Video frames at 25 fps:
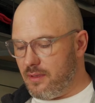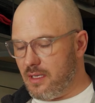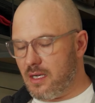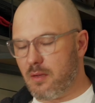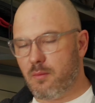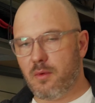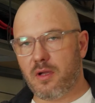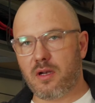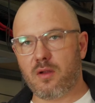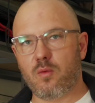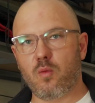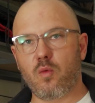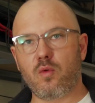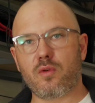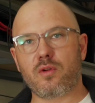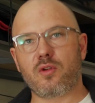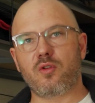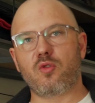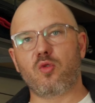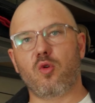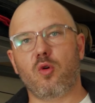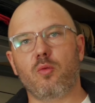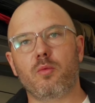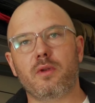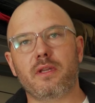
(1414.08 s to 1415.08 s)
that amount of water
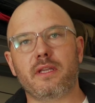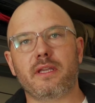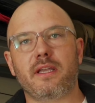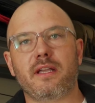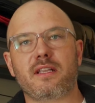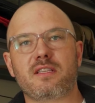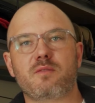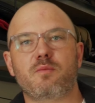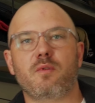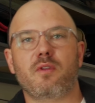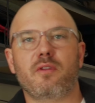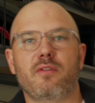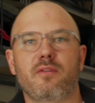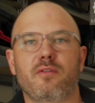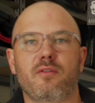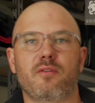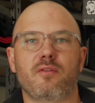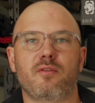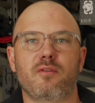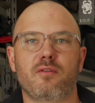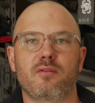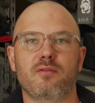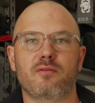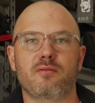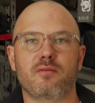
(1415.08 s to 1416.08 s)
normally gets me
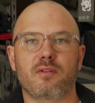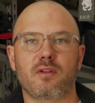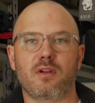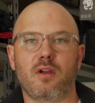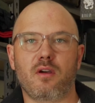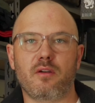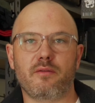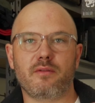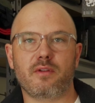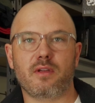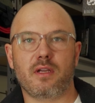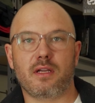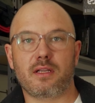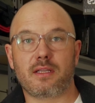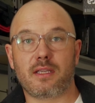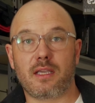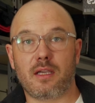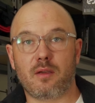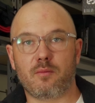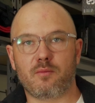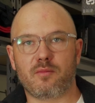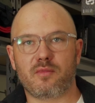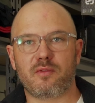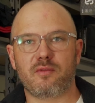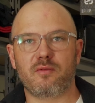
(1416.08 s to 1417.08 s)
through an overnight
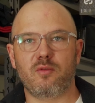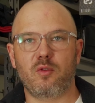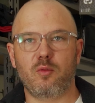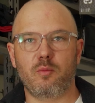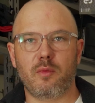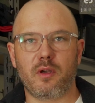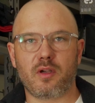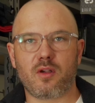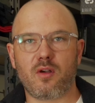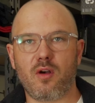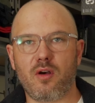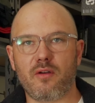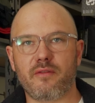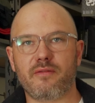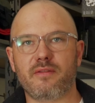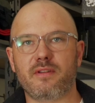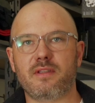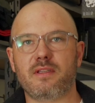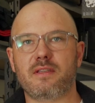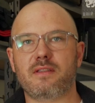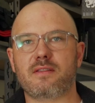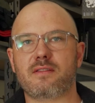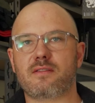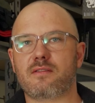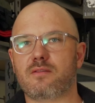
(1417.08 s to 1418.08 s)
camp. All my
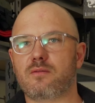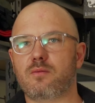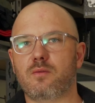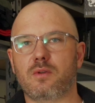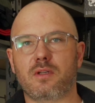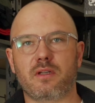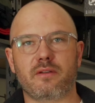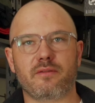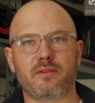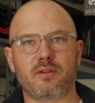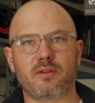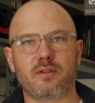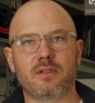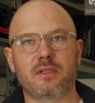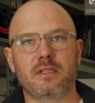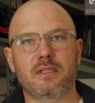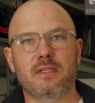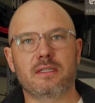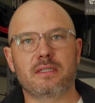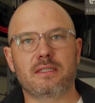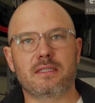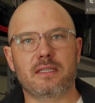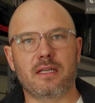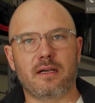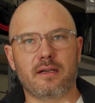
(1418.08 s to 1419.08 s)
coffees, whatever.
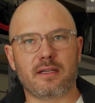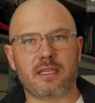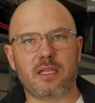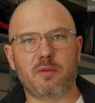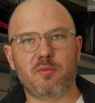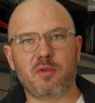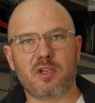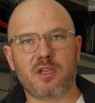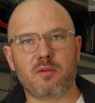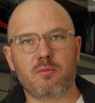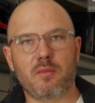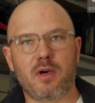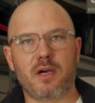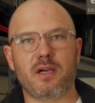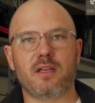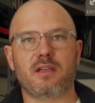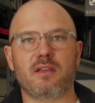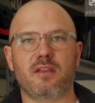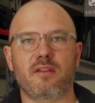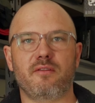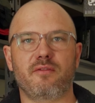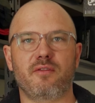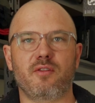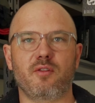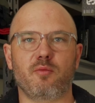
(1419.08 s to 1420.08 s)
Now, keeping in mind,
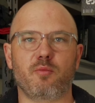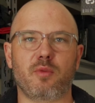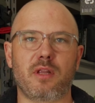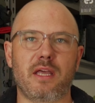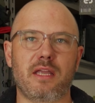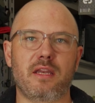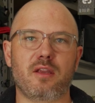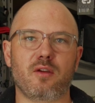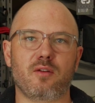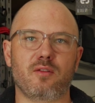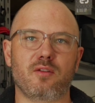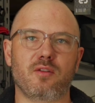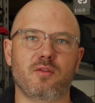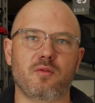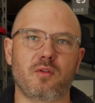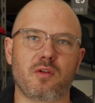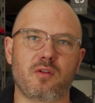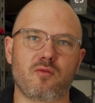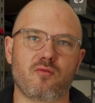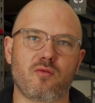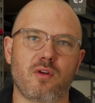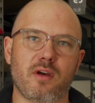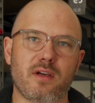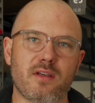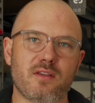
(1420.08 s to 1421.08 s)
if you're planning on
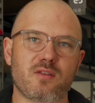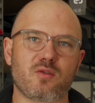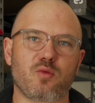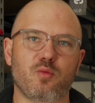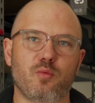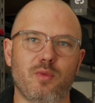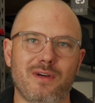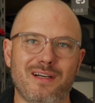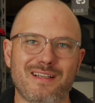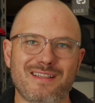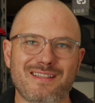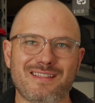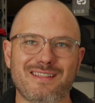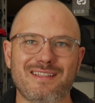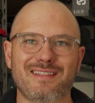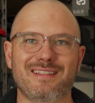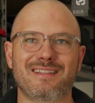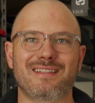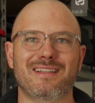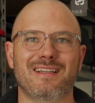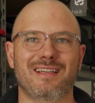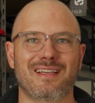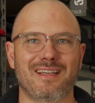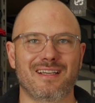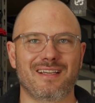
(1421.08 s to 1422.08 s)
doing rice or pasta,
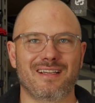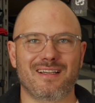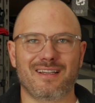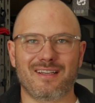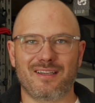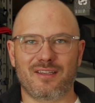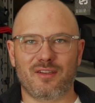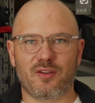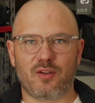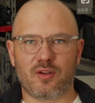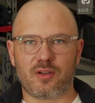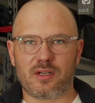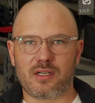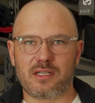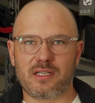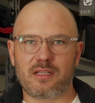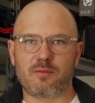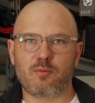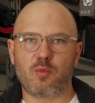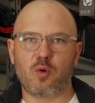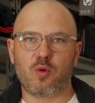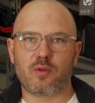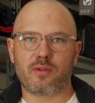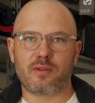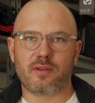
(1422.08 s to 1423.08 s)
you're going to need
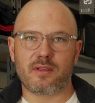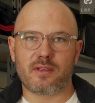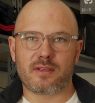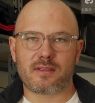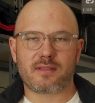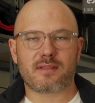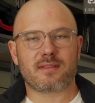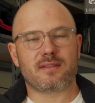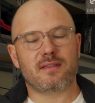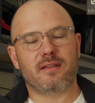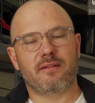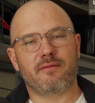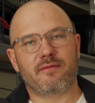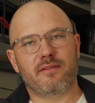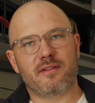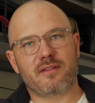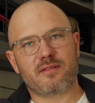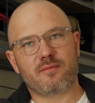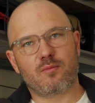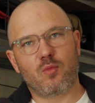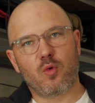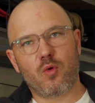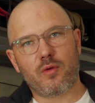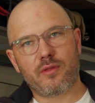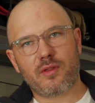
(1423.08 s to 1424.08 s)
more than this. If there's
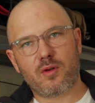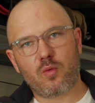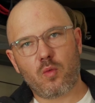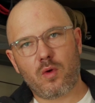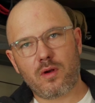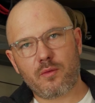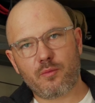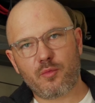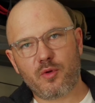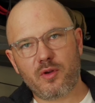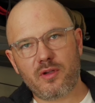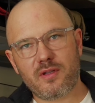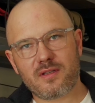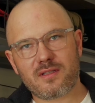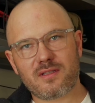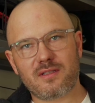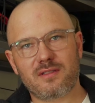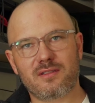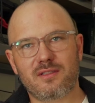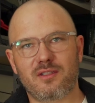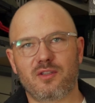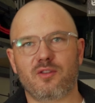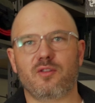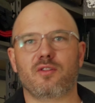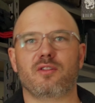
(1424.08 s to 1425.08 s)
more than one
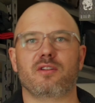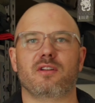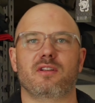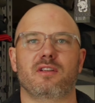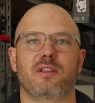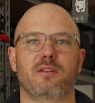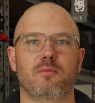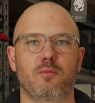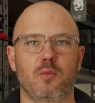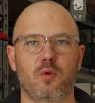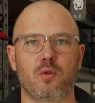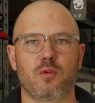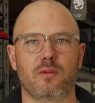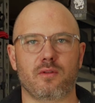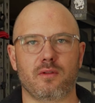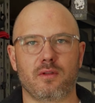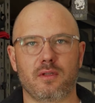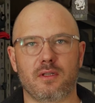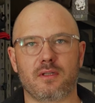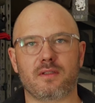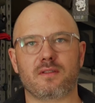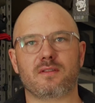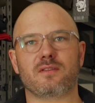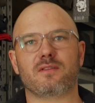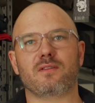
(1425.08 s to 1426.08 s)
person, you're going to need more than
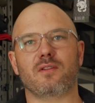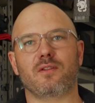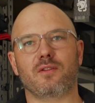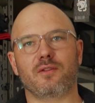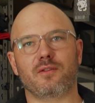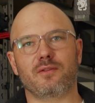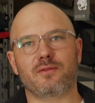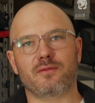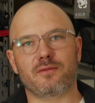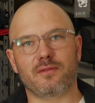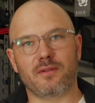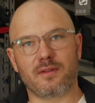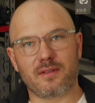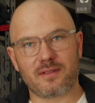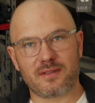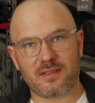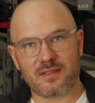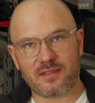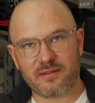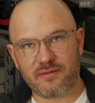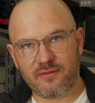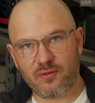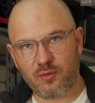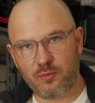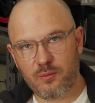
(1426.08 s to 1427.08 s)
this. So this
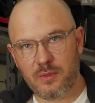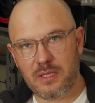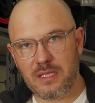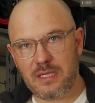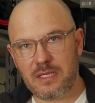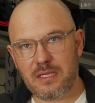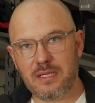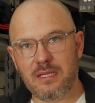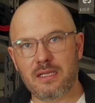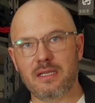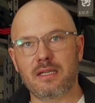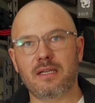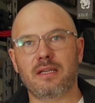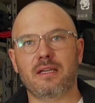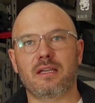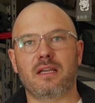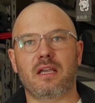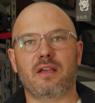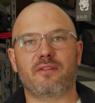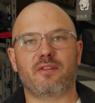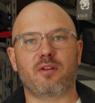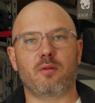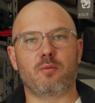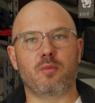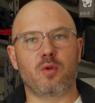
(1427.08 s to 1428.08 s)
is for me,
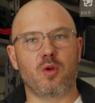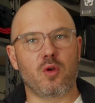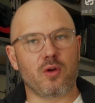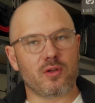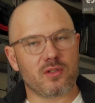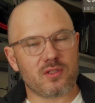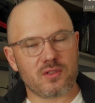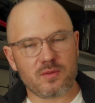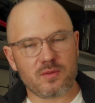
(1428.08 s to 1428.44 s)
if I'm not